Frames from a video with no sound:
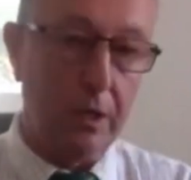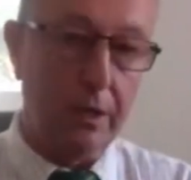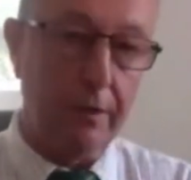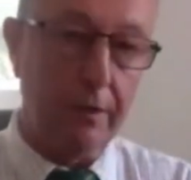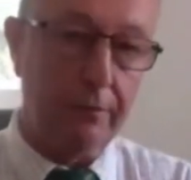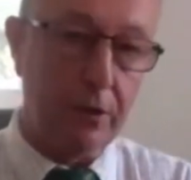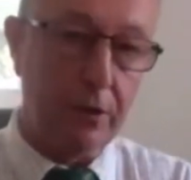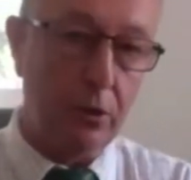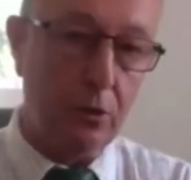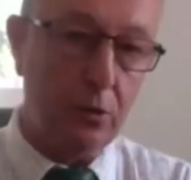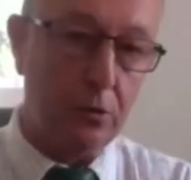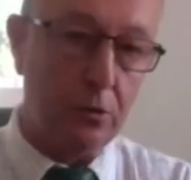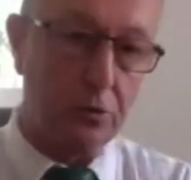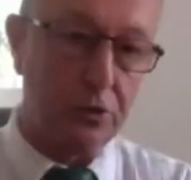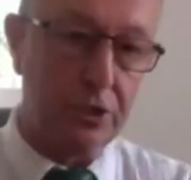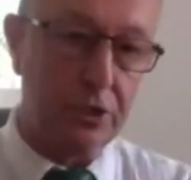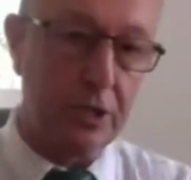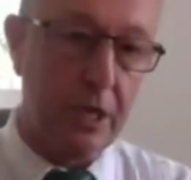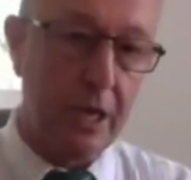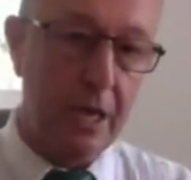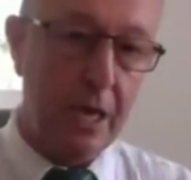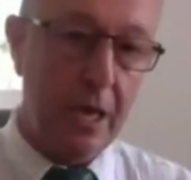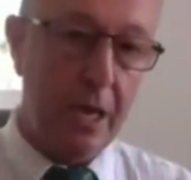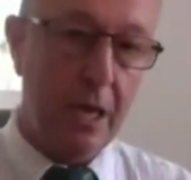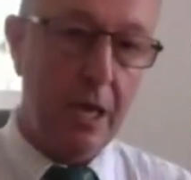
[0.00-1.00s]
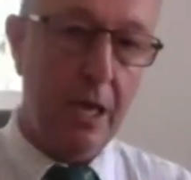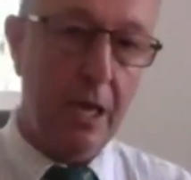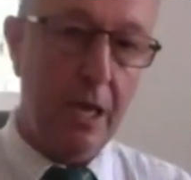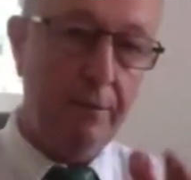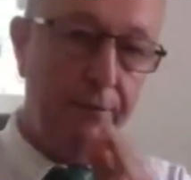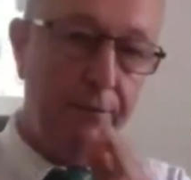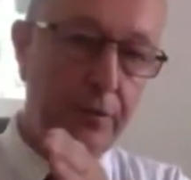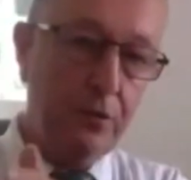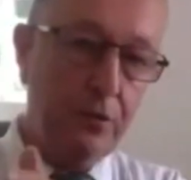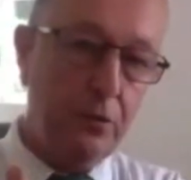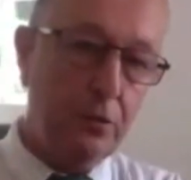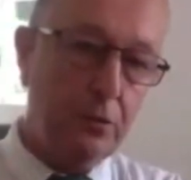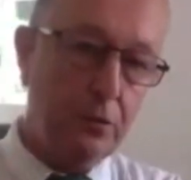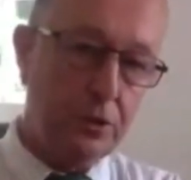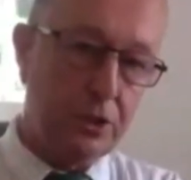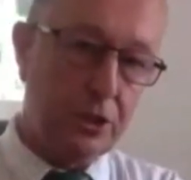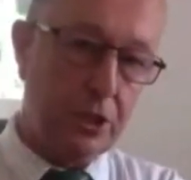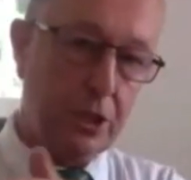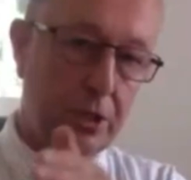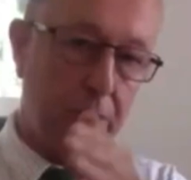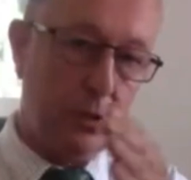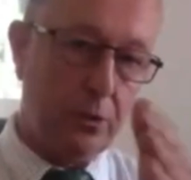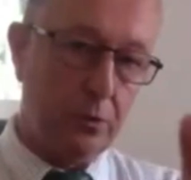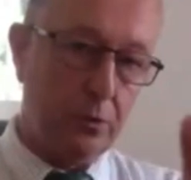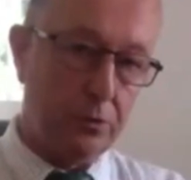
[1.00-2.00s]
And of course, if your
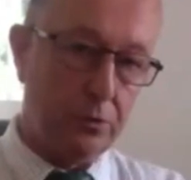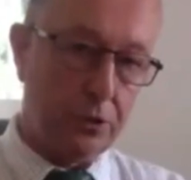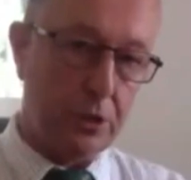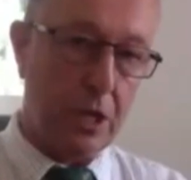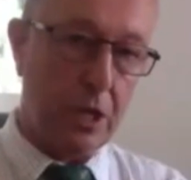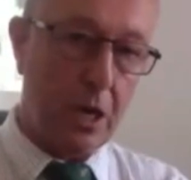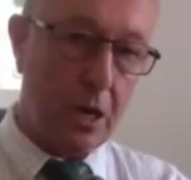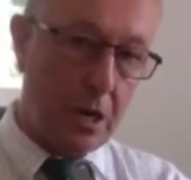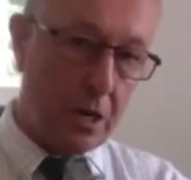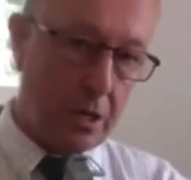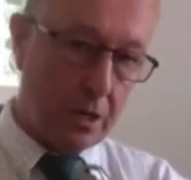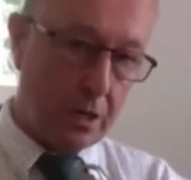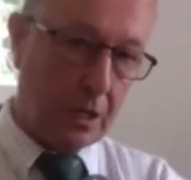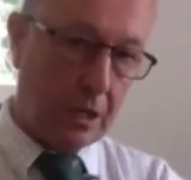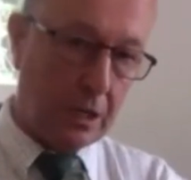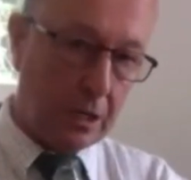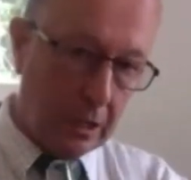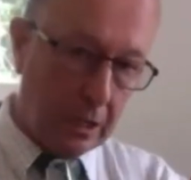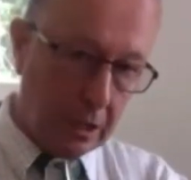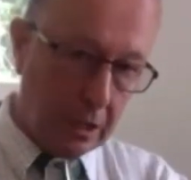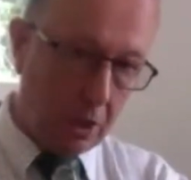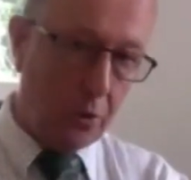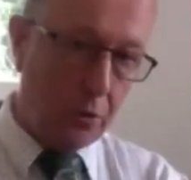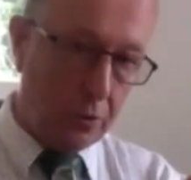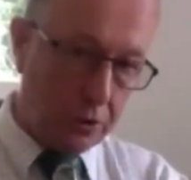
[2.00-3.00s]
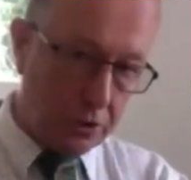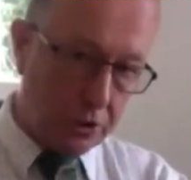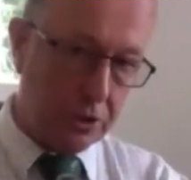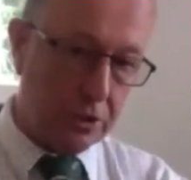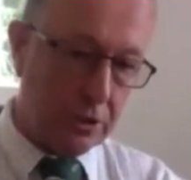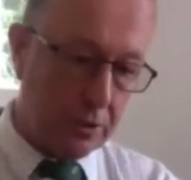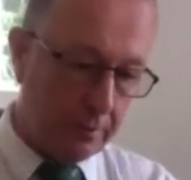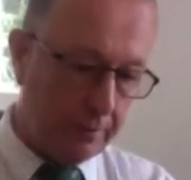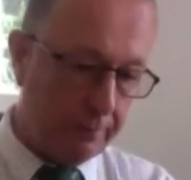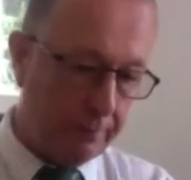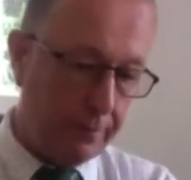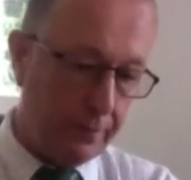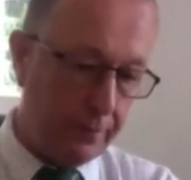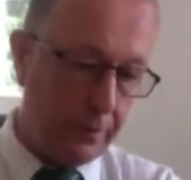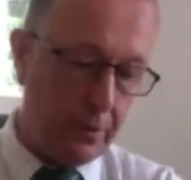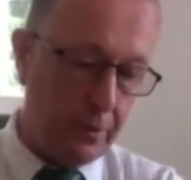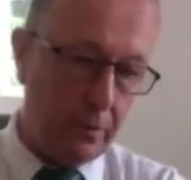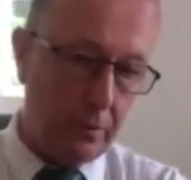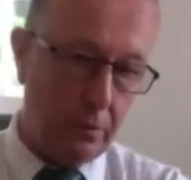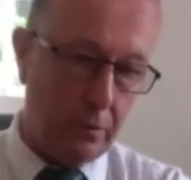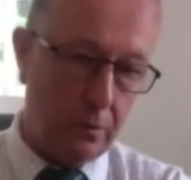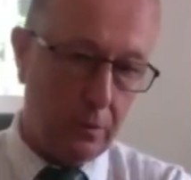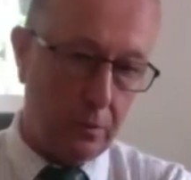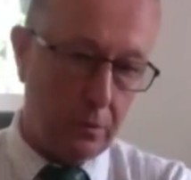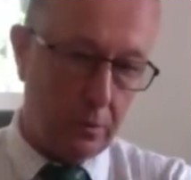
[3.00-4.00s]
tunnels are close for
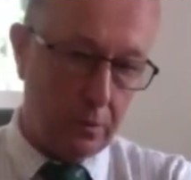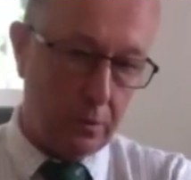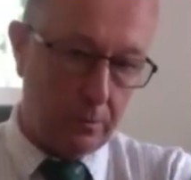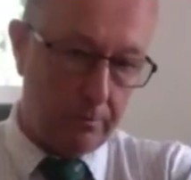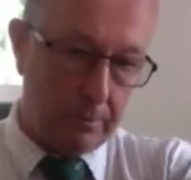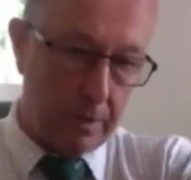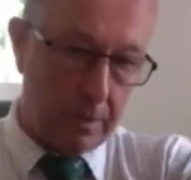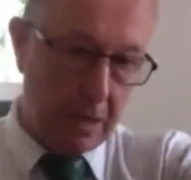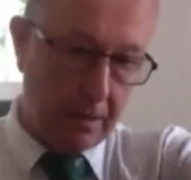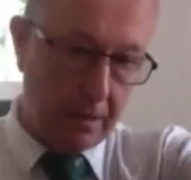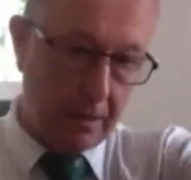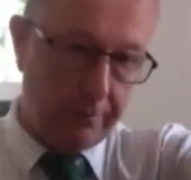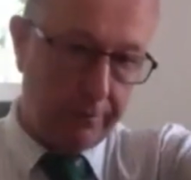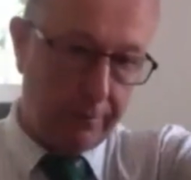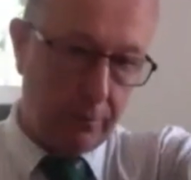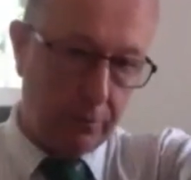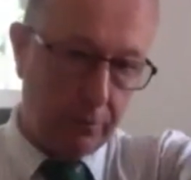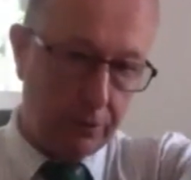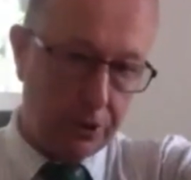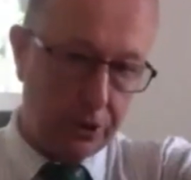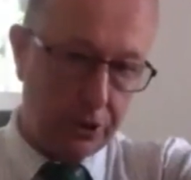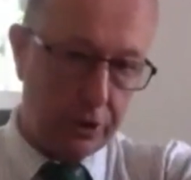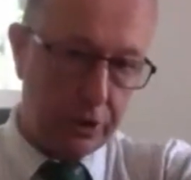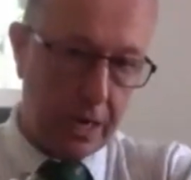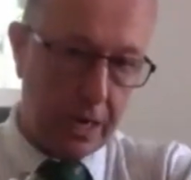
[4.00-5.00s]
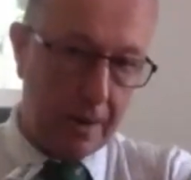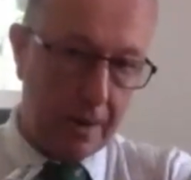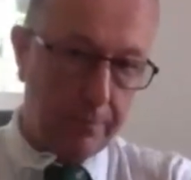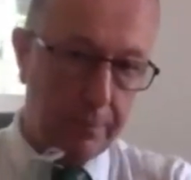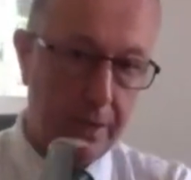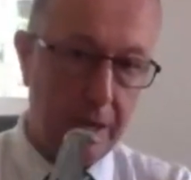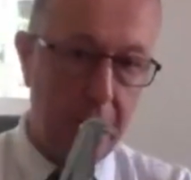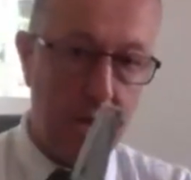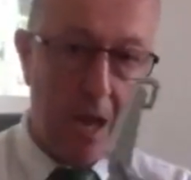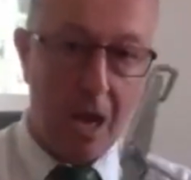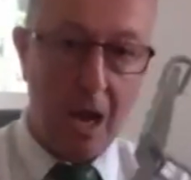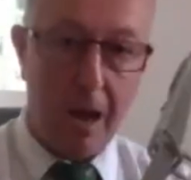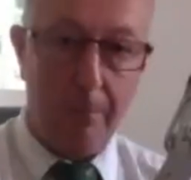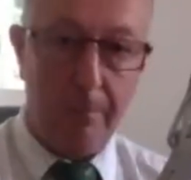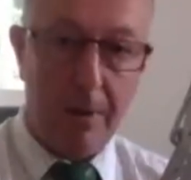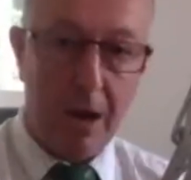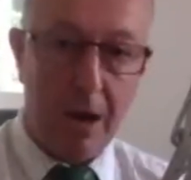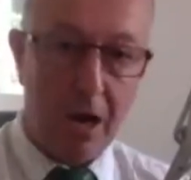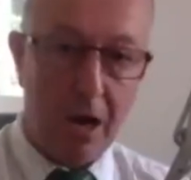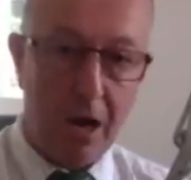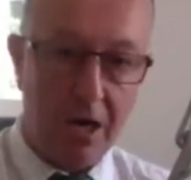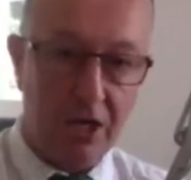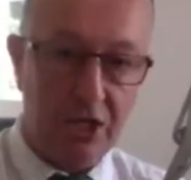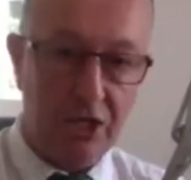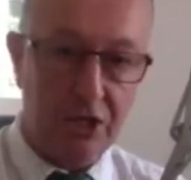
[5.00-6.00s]
your Mark 4 trap, a
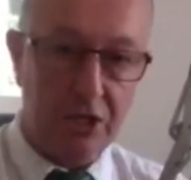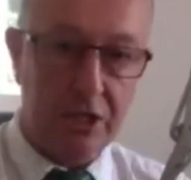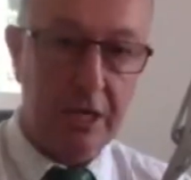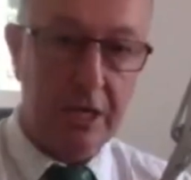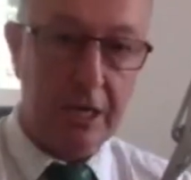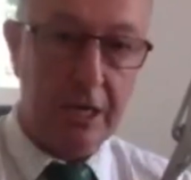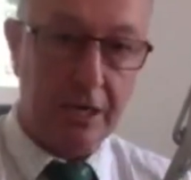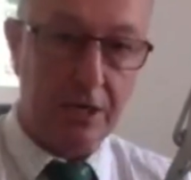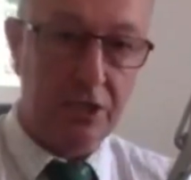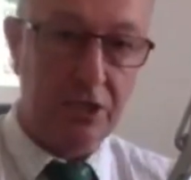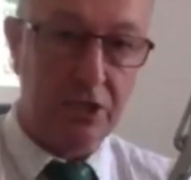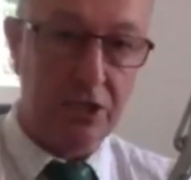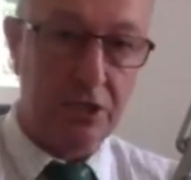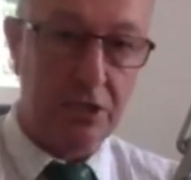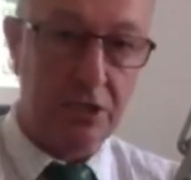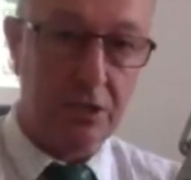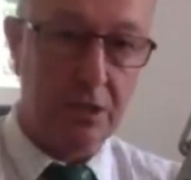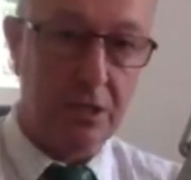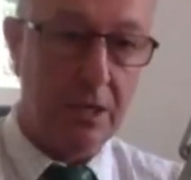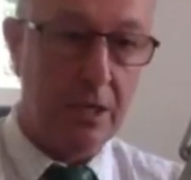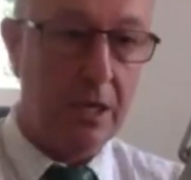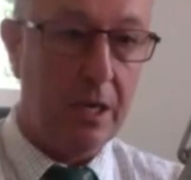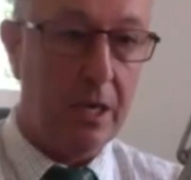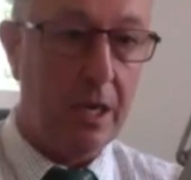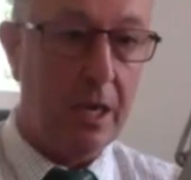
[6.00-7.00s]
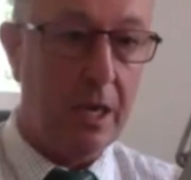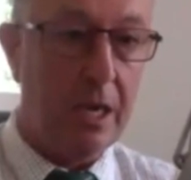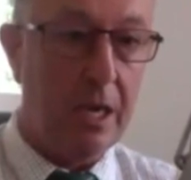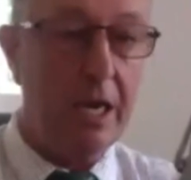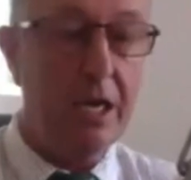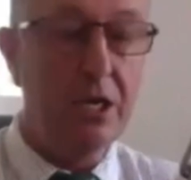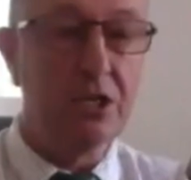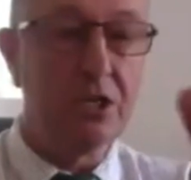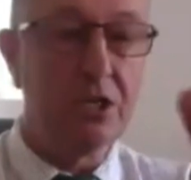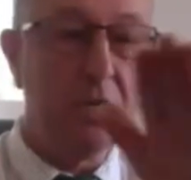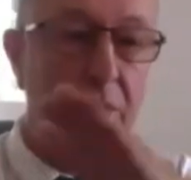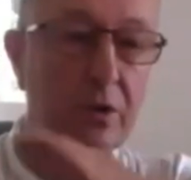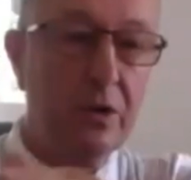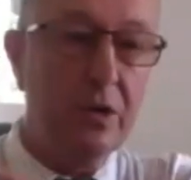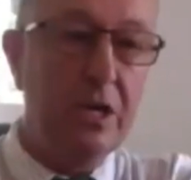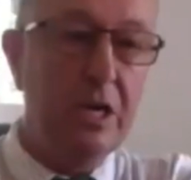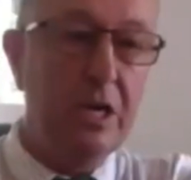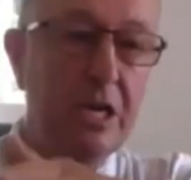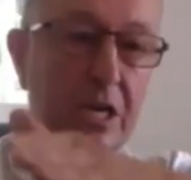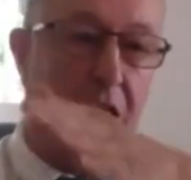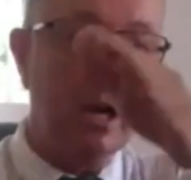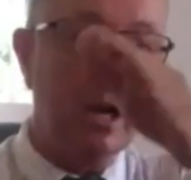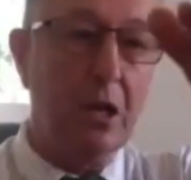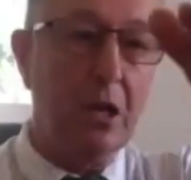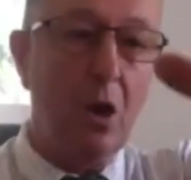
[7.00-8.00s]
Mark 6 is going to
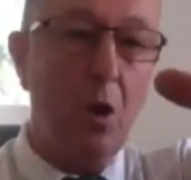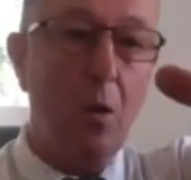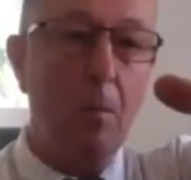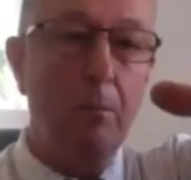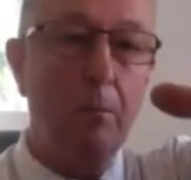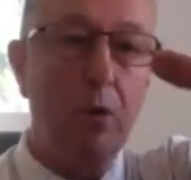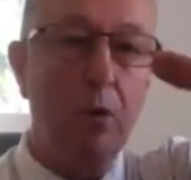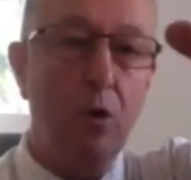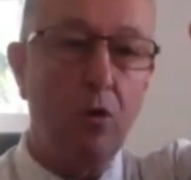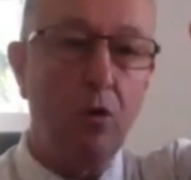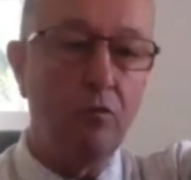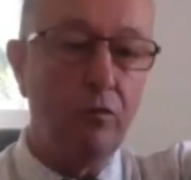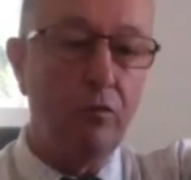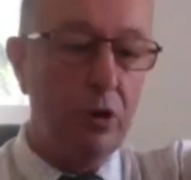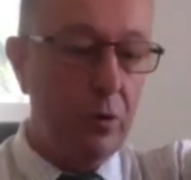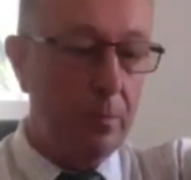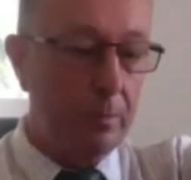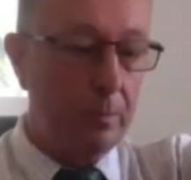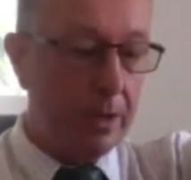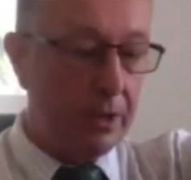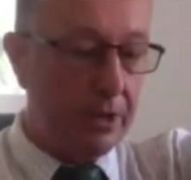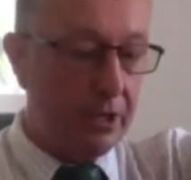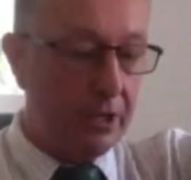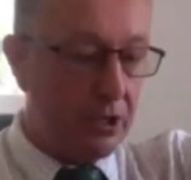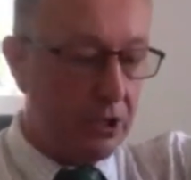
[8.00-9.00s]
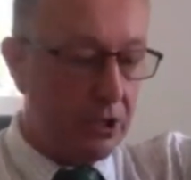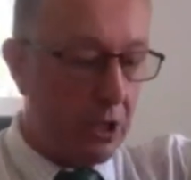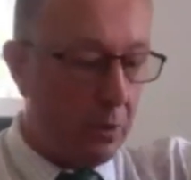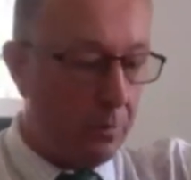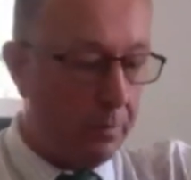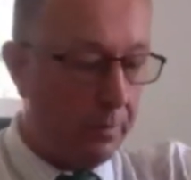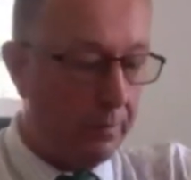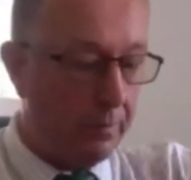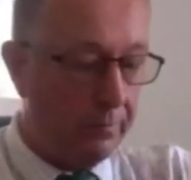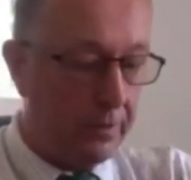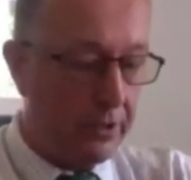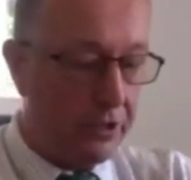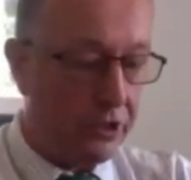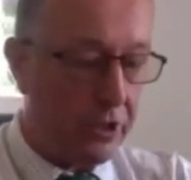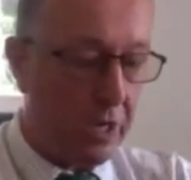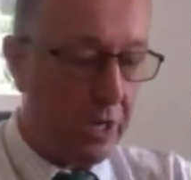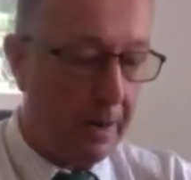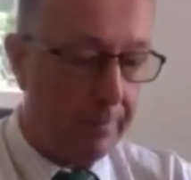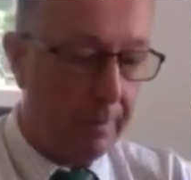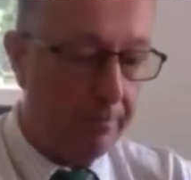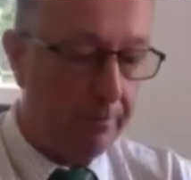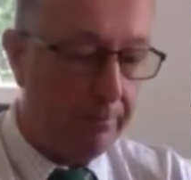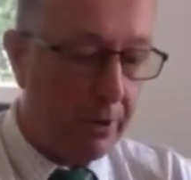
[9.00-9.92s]
need a lot more room on the top of the trap.